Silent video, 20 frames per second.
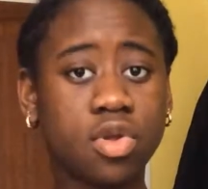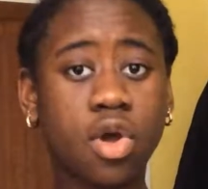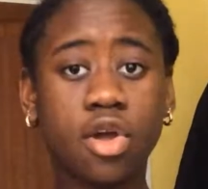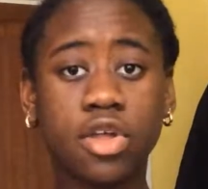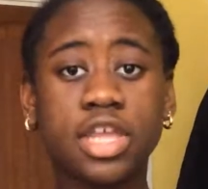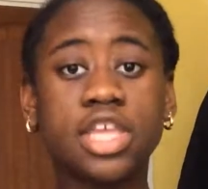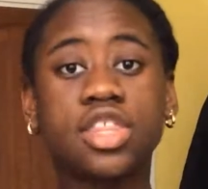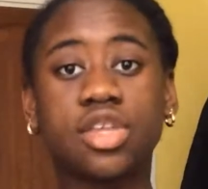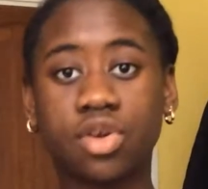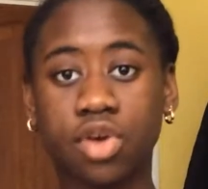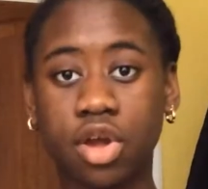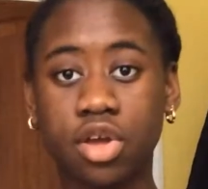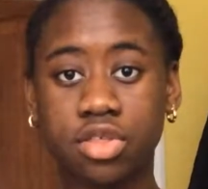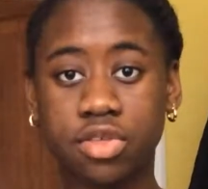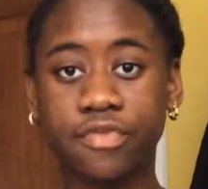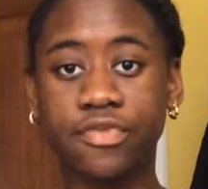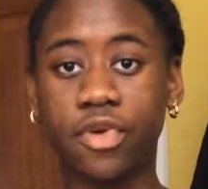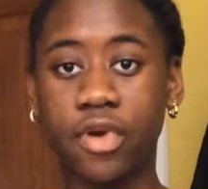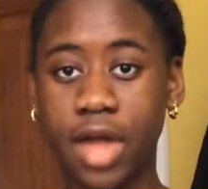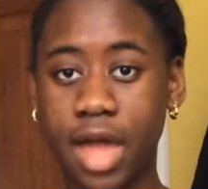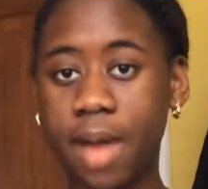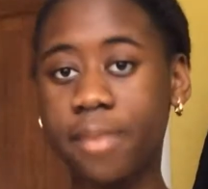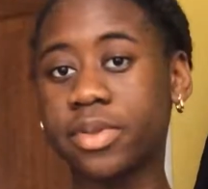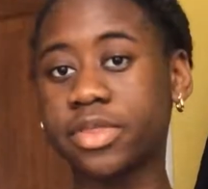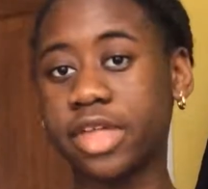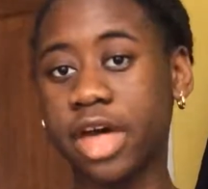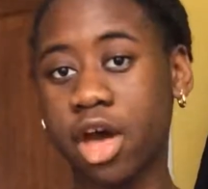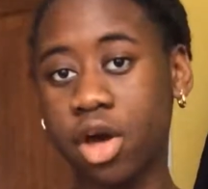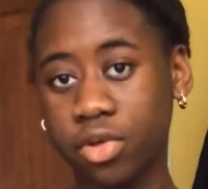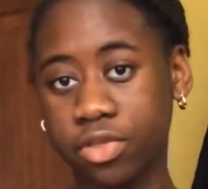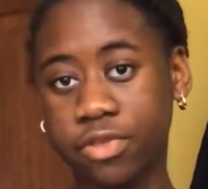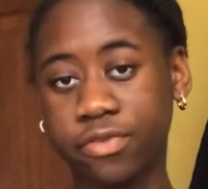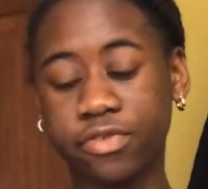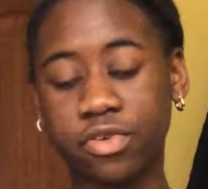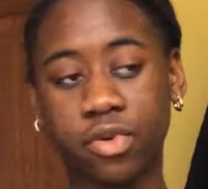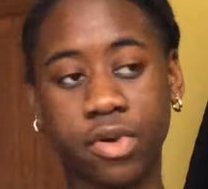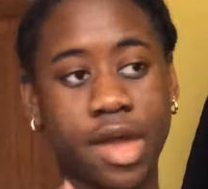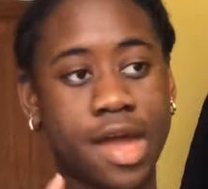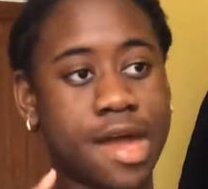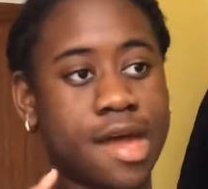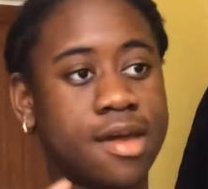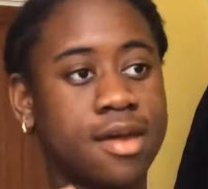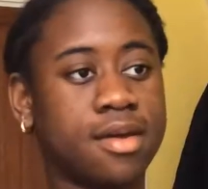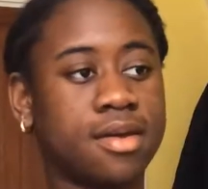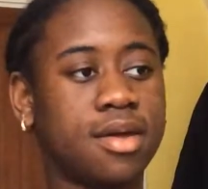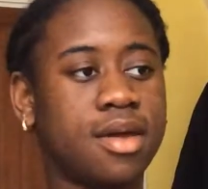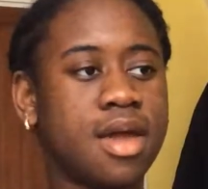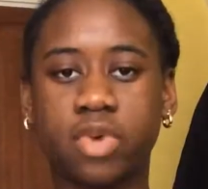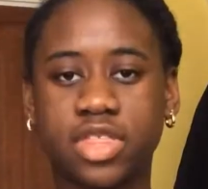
Not only the growth of your hair but the health of your hair.